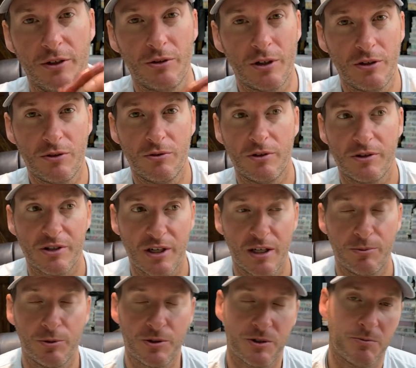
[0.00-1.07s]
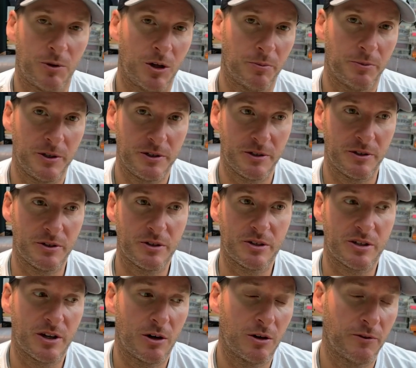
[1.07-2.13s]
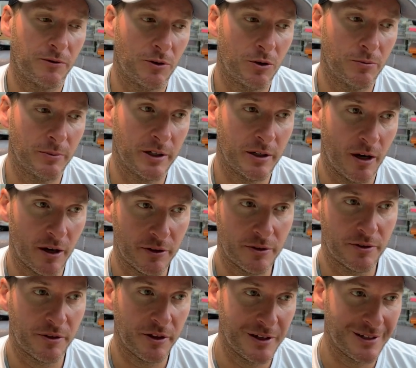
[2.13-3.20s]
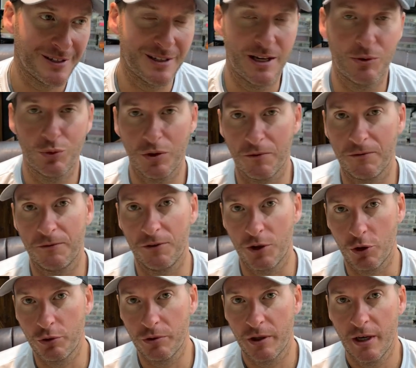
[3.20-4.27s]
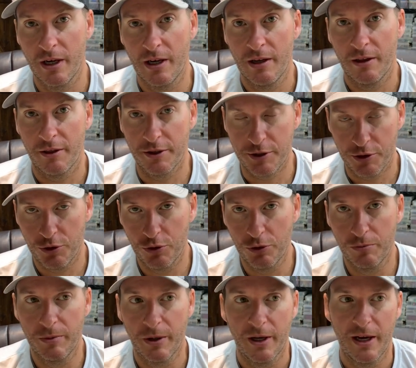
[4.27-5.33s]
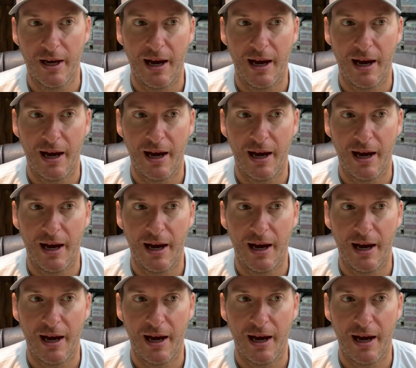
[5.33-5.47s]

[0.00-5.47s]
You can do the same with small pieces of styrofoam and other things that will float the tube.